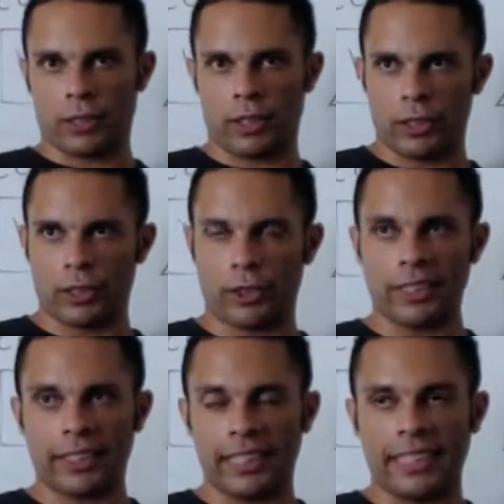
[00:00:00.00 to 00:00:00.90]
So these
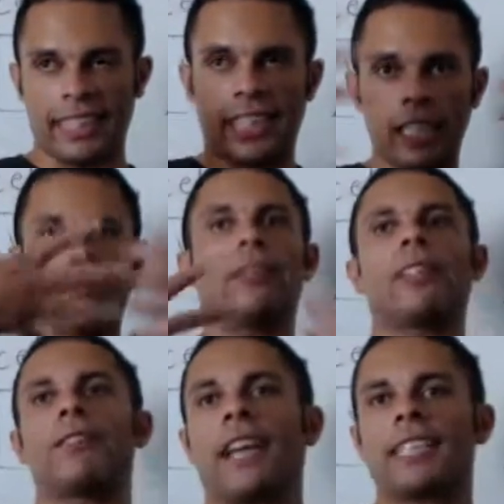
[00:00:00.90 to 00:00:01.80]
are these evil
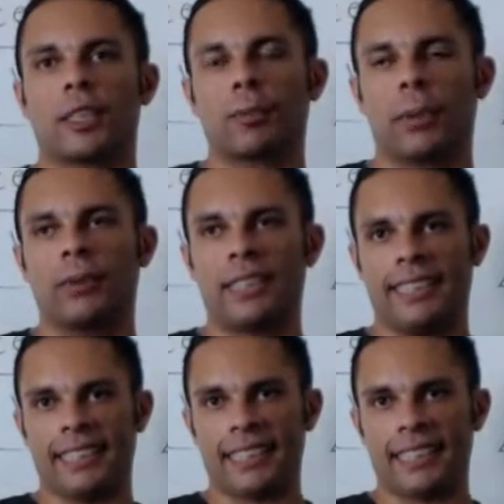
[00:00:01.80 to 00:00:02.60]
infectious proteins.